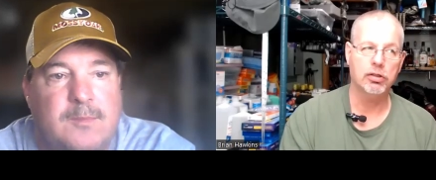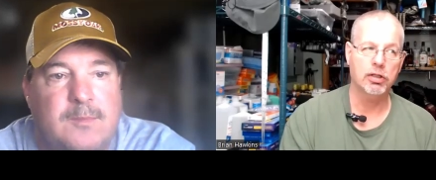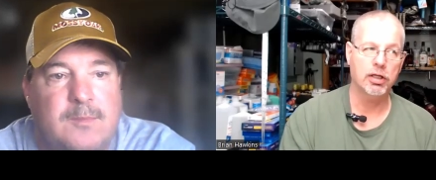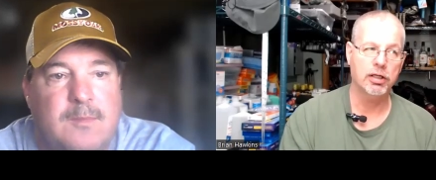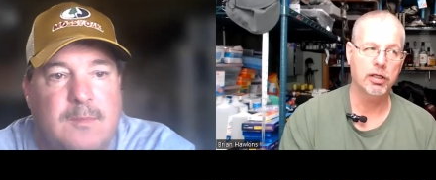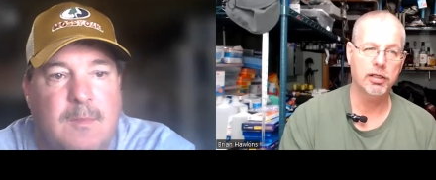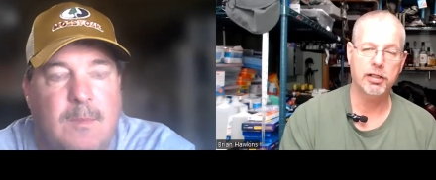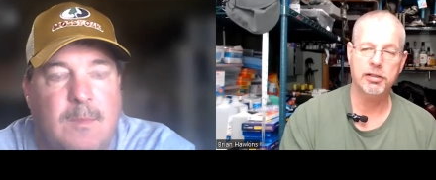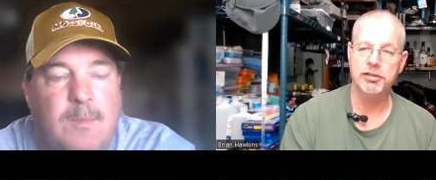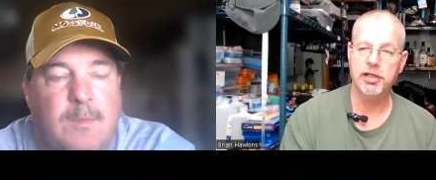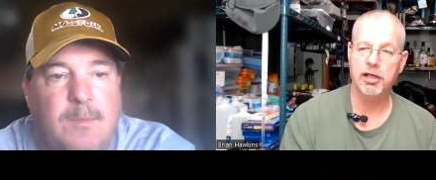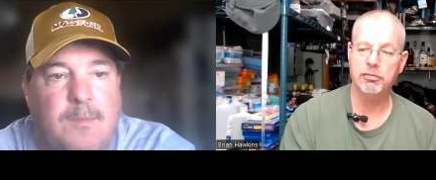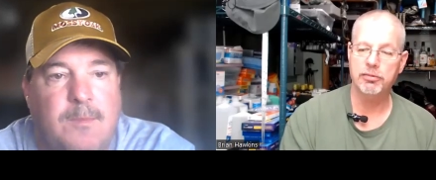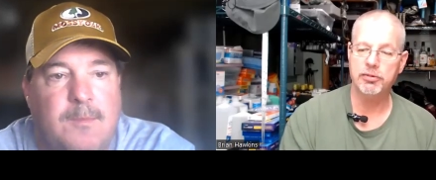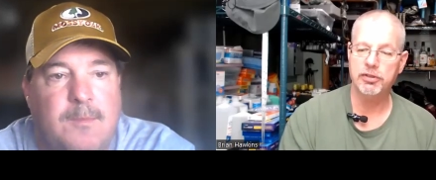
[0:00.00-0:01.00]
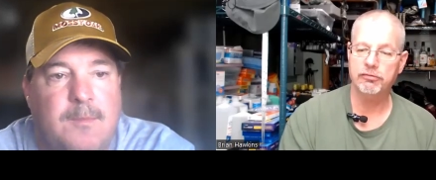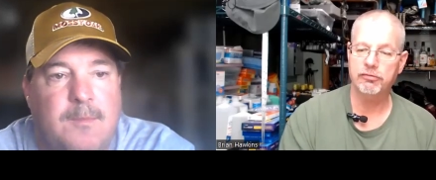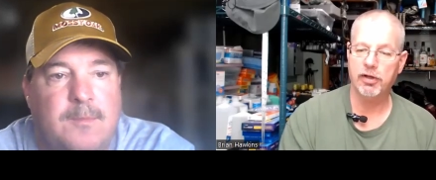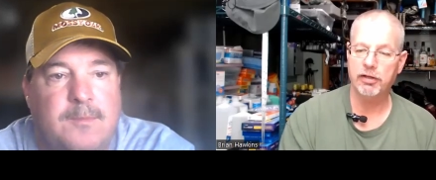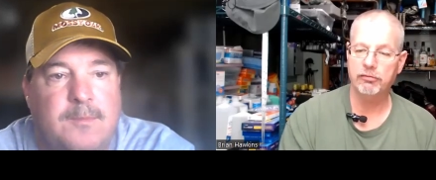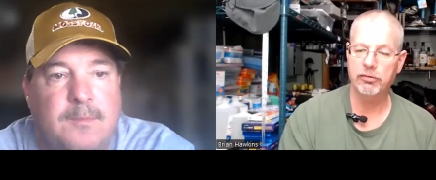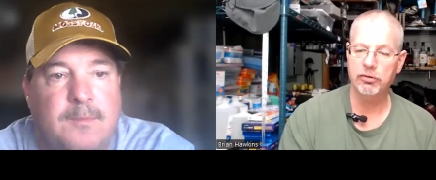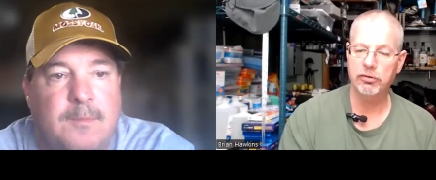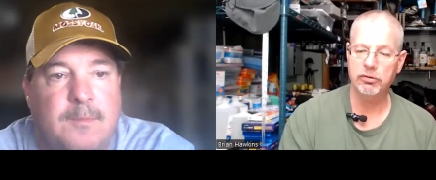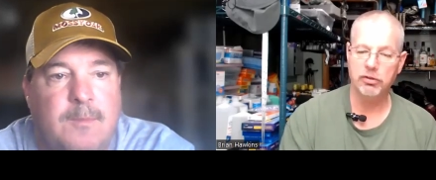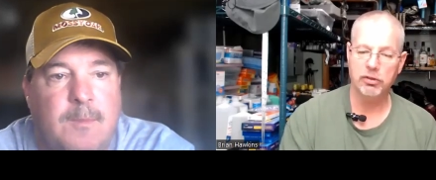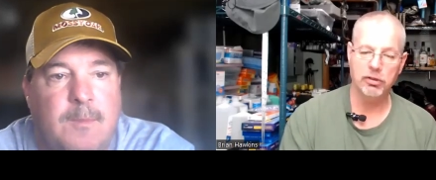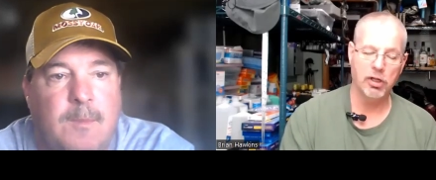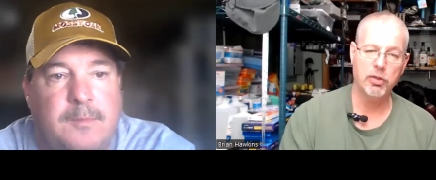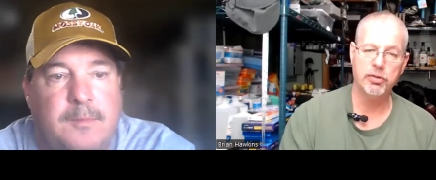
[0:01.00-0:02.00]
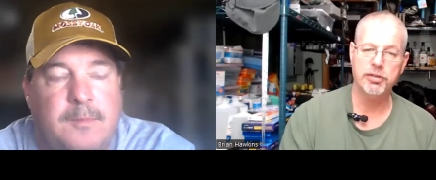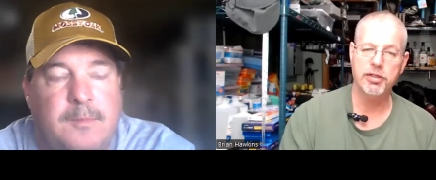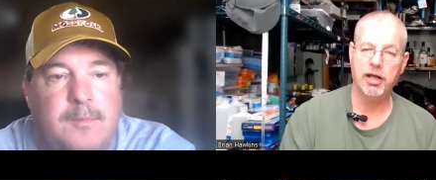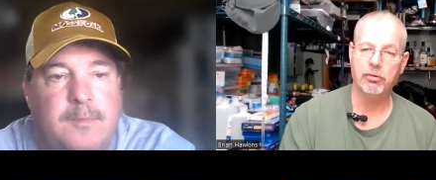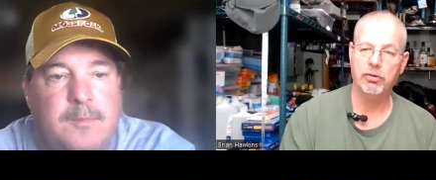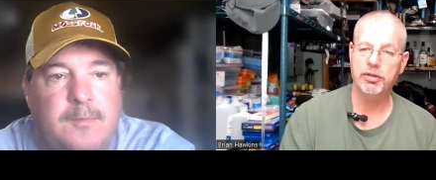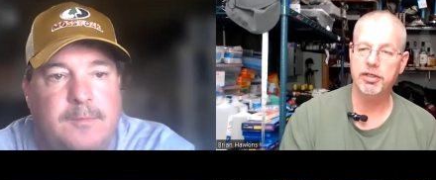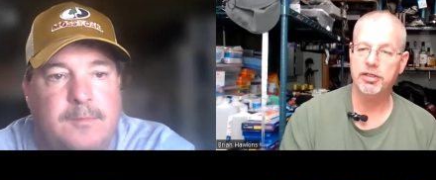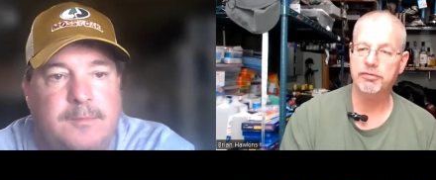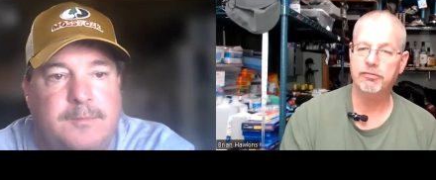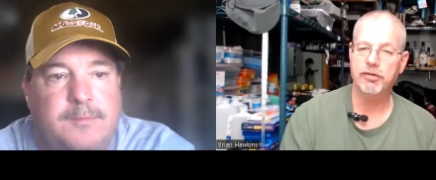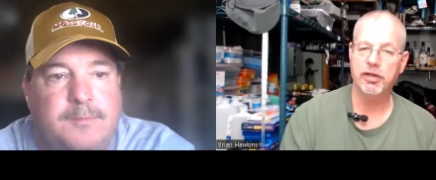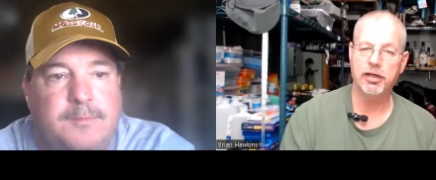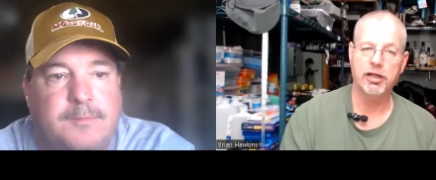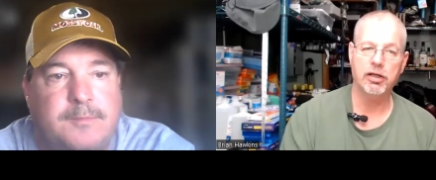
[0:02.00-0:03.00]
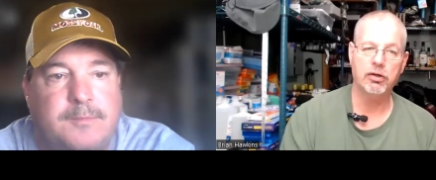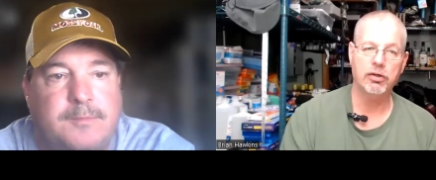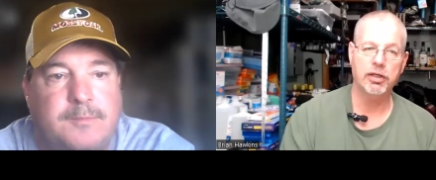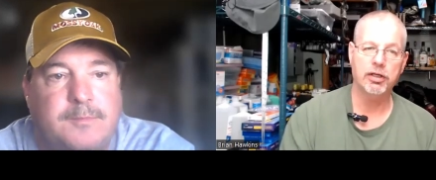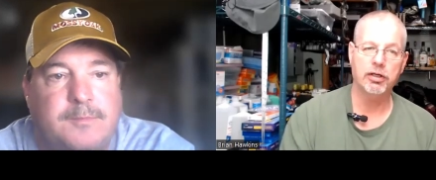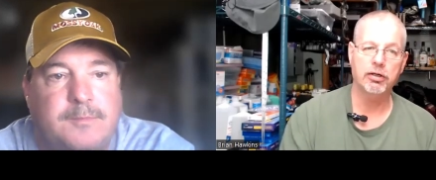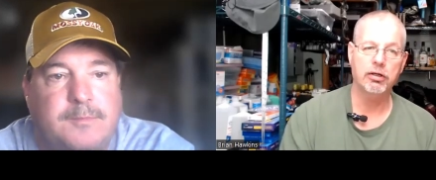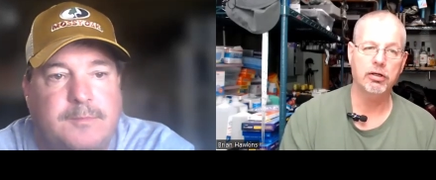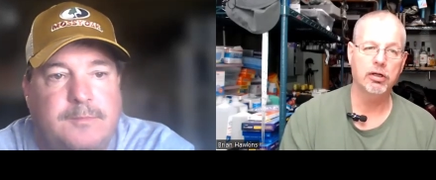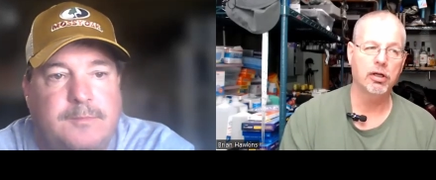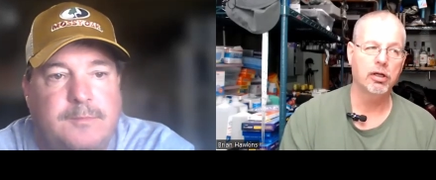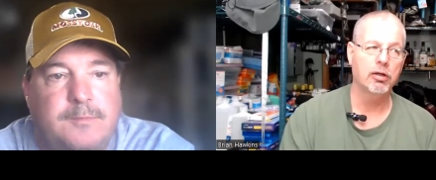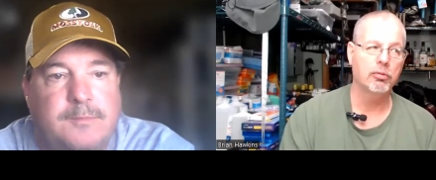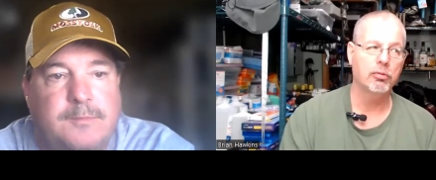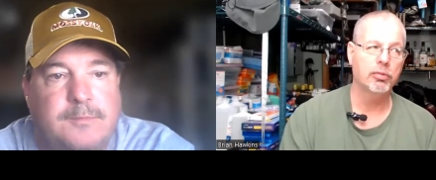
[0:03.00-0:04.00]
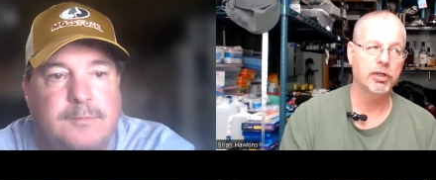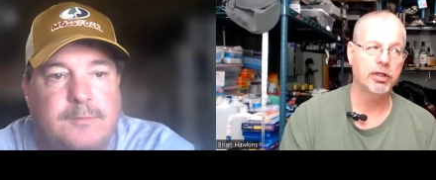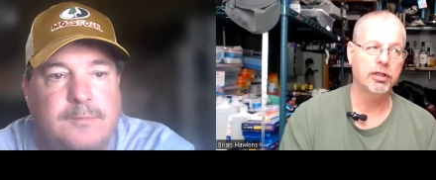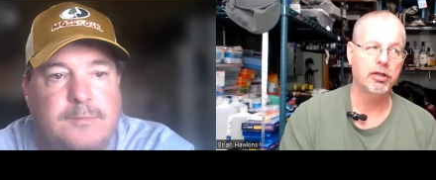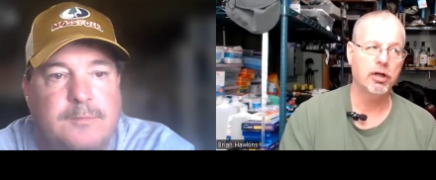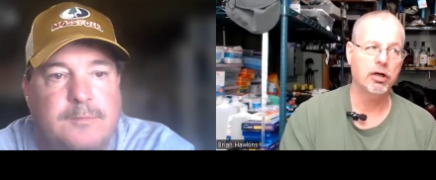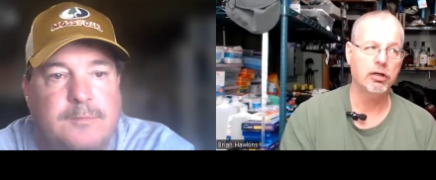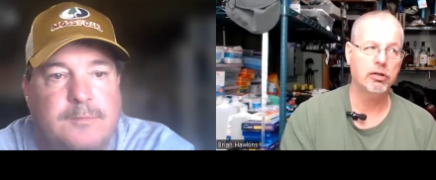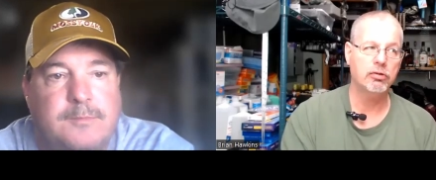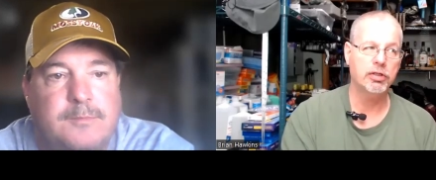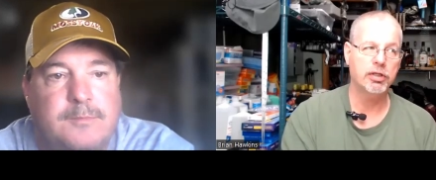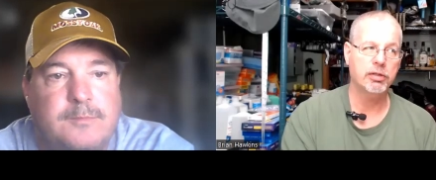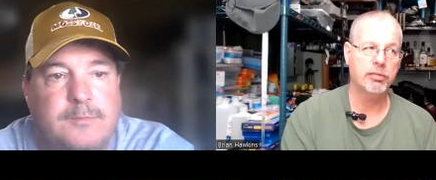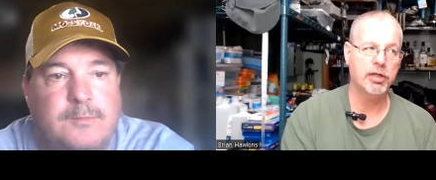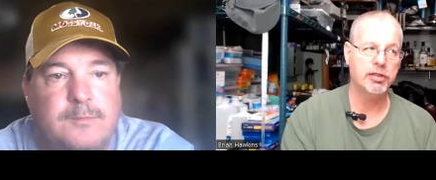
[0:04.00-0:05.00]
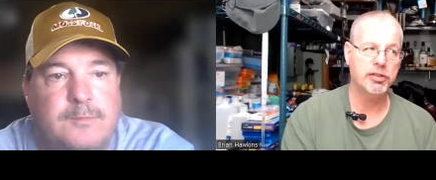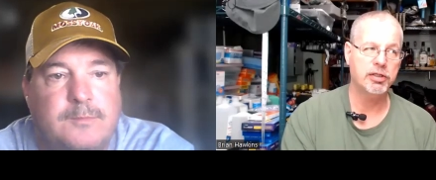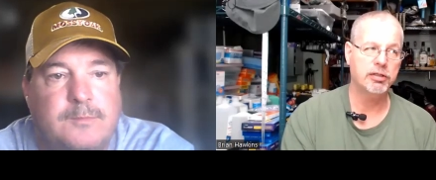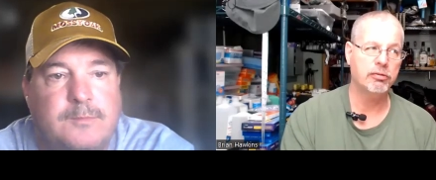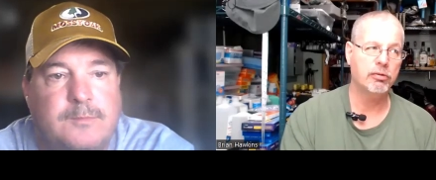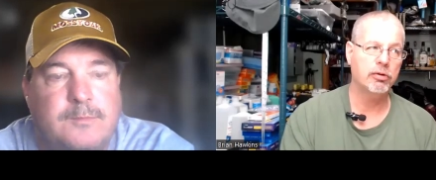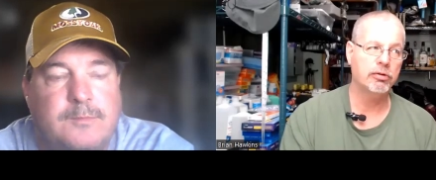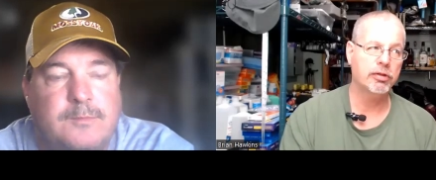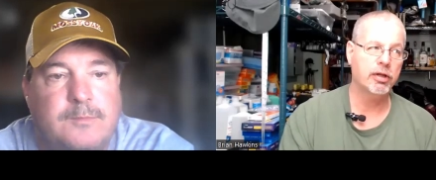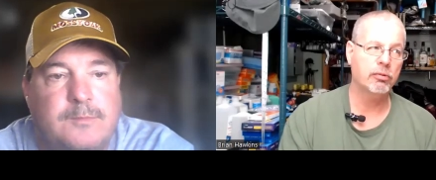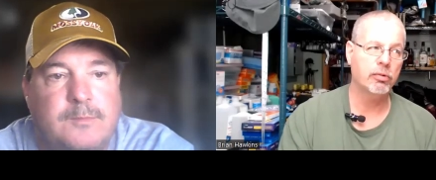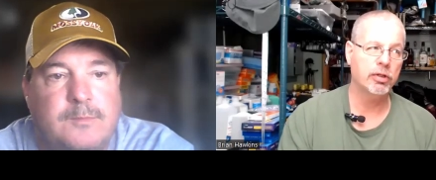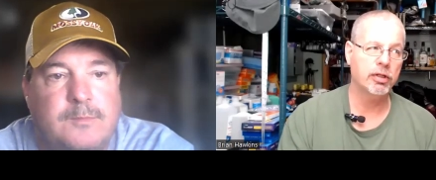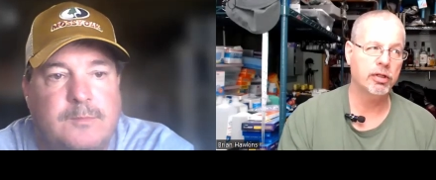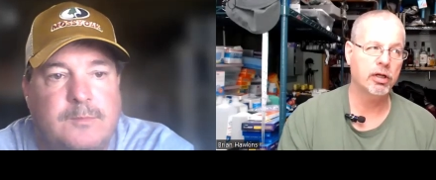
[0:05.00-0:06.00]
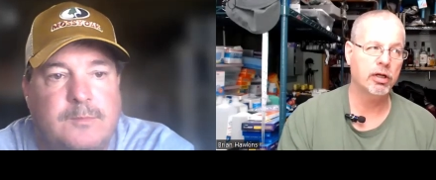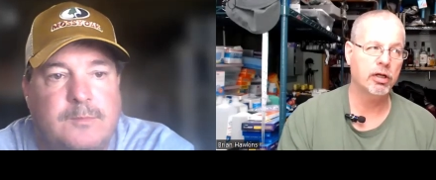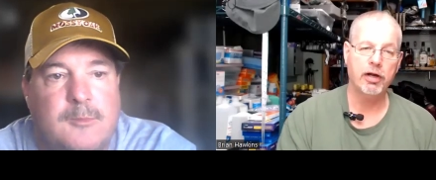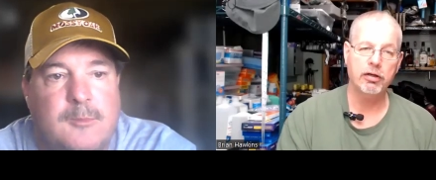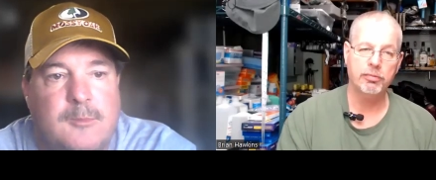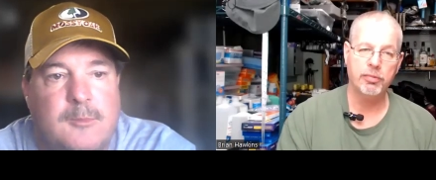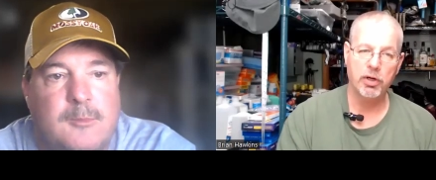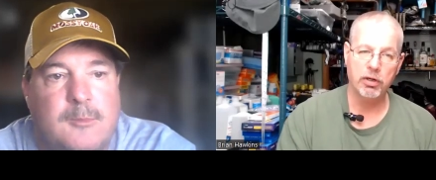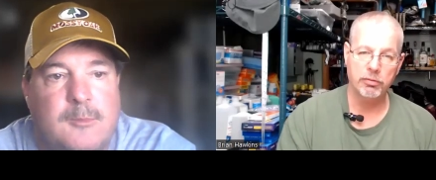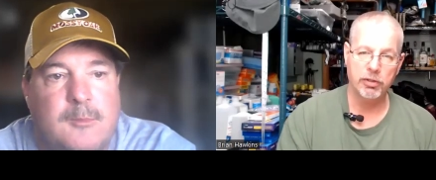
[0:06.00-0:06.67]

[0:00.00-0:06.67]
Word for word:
Speaker 1: article on Next Step Survival. I'll post that with this video here. But in an article, you mentioned that when the fire